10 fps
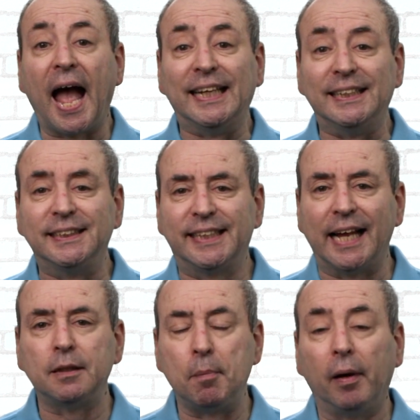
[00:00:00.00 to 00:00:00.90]
A
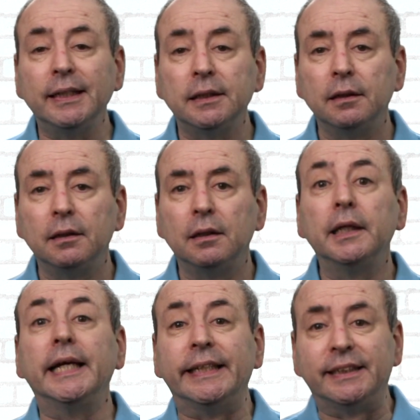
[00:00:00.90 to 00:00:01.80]
zettabyte
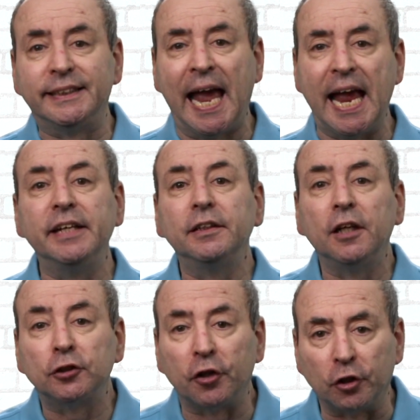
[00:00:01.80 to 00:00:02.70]
is 10
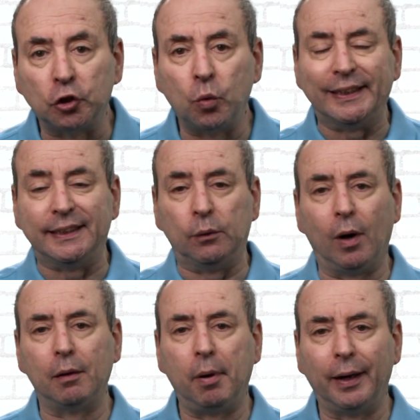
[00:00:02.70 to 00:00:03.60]
to the
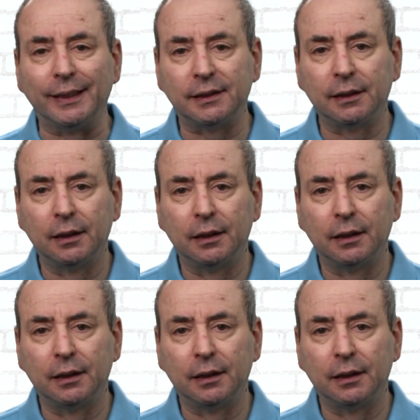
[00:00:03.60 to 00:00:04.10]
21 bytes.